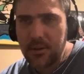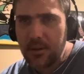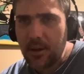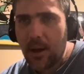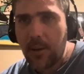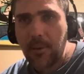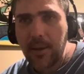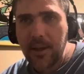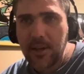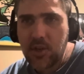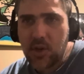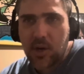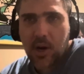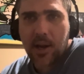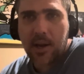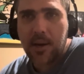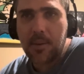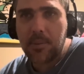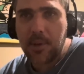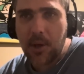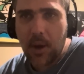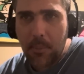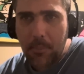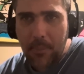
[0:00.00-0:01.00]
I'm like trying to
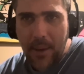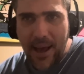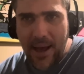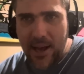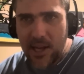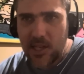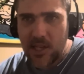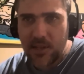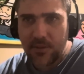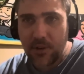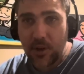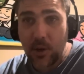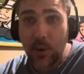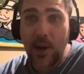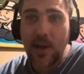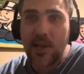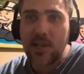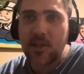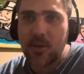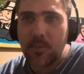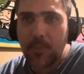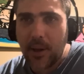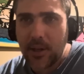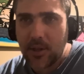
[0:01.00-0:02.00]
be all passive
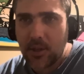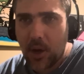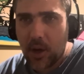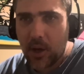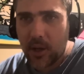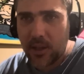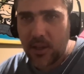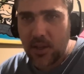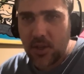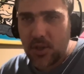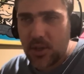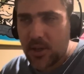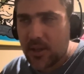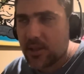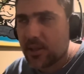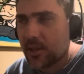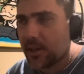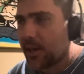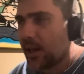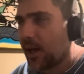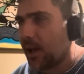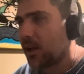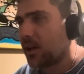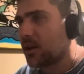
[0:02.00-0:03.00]
aggressive by talking shit to
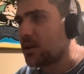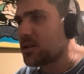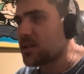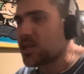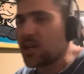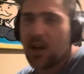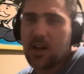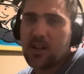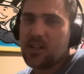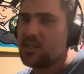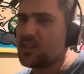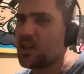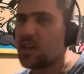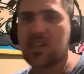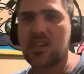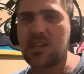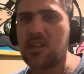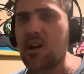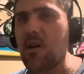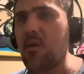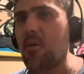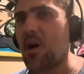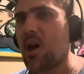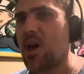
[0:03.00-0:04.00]
Callan. Callan's like, you
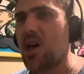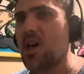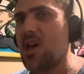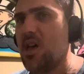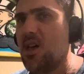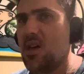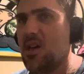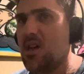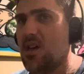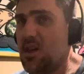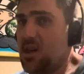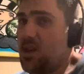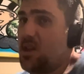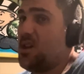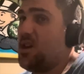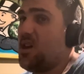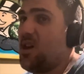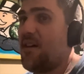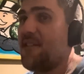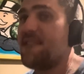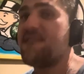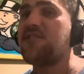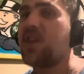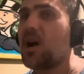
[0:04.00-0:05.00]
know what?
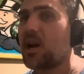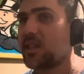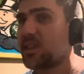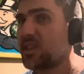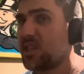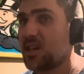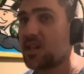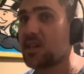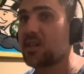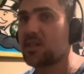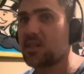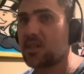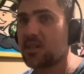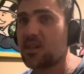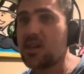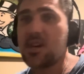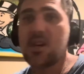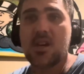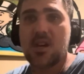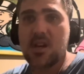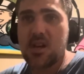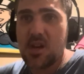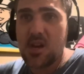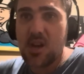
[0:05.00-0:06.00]
Fuck this.
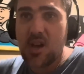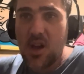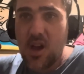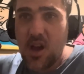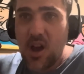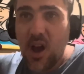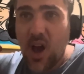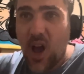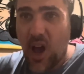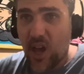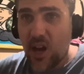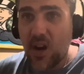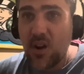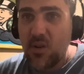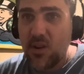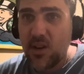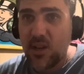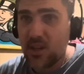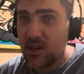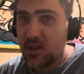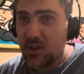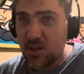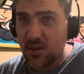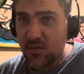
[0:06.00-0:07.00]
I don't
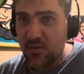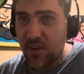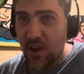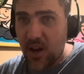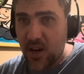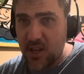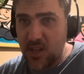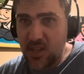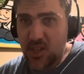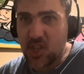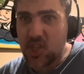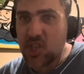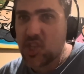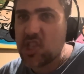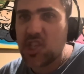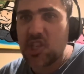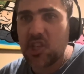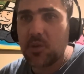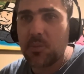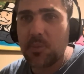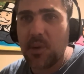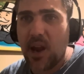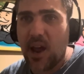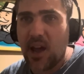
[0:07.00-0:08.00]
need your fucking
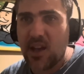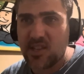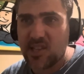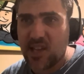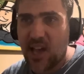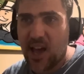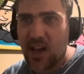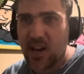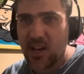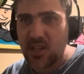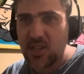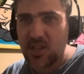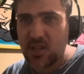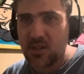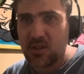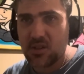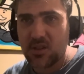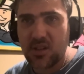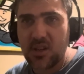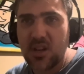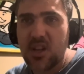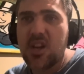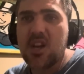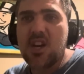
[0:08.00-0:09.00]
stupid ass
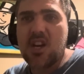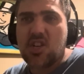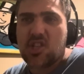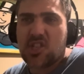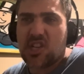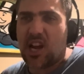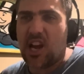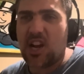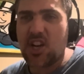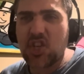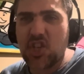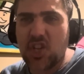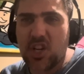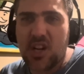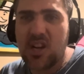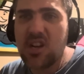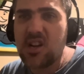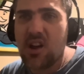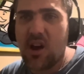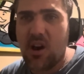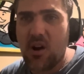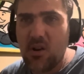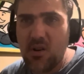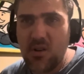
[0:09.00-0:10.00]
attitude. It's like I should have
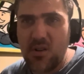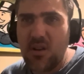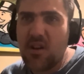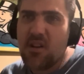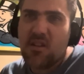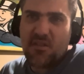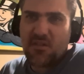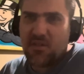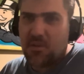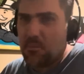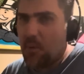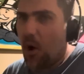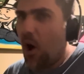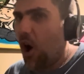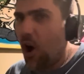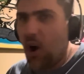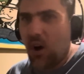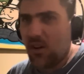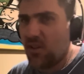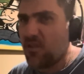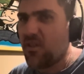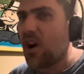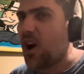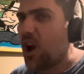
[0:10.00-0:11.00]
known from
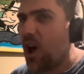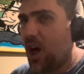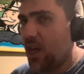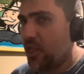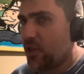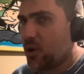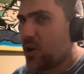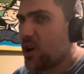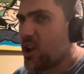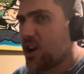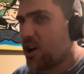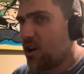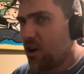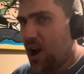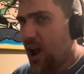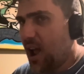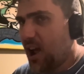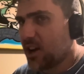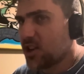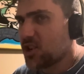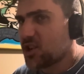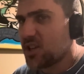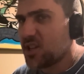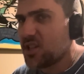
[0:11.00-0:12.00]
all of our other
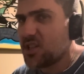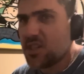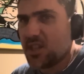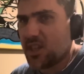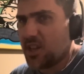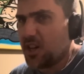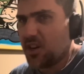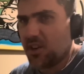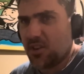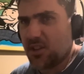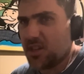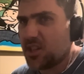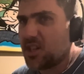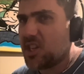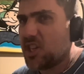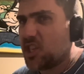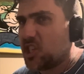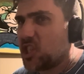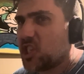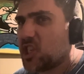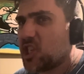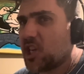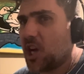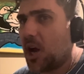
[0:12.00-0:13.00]
interactions that you're just a
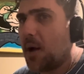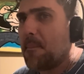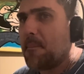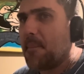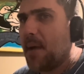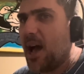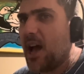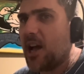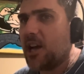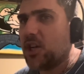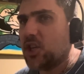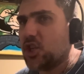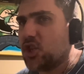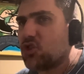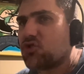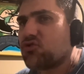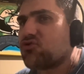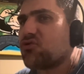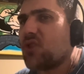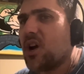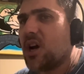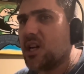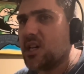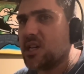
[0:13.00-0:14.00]
scumbag
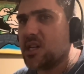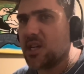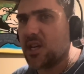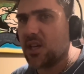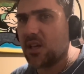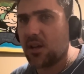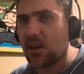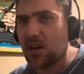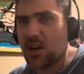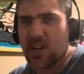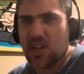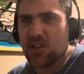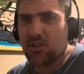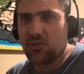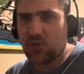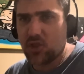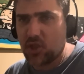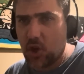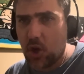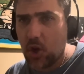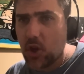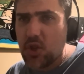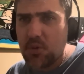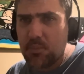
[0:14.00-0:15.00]
drug dealer and you
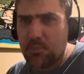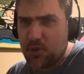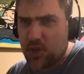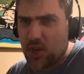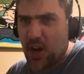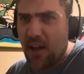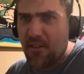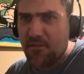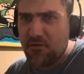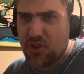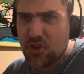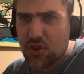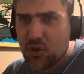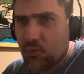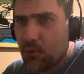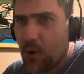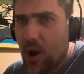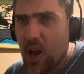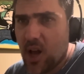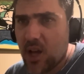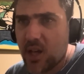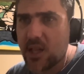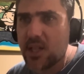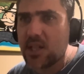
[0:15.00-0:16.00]
sold Jeff
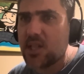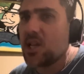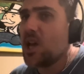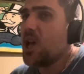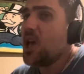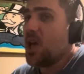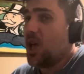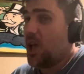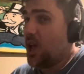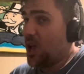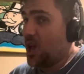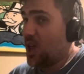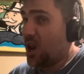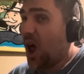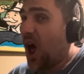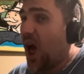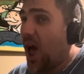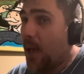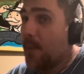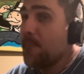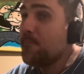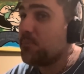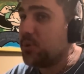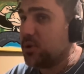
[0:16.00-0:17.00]
drugs and
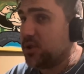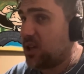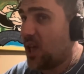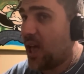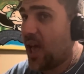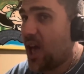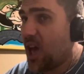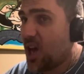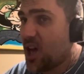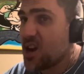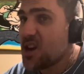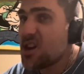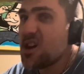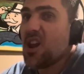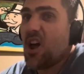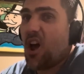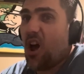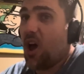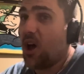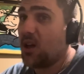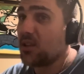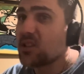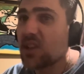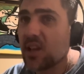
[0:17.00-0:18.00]
I plan
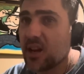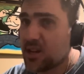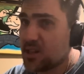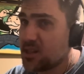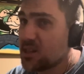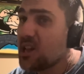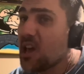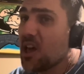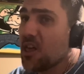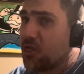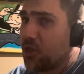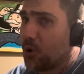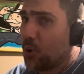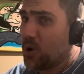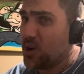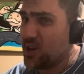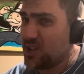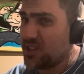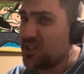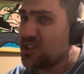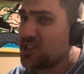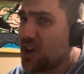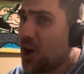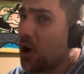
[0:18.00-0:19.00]
on letting the
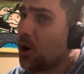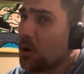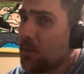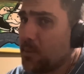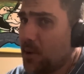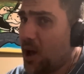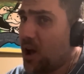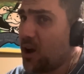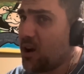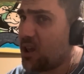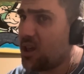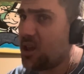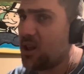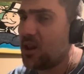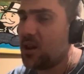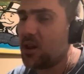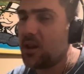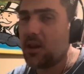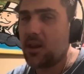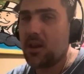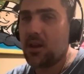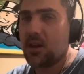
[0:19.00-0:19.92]
authorities know about it.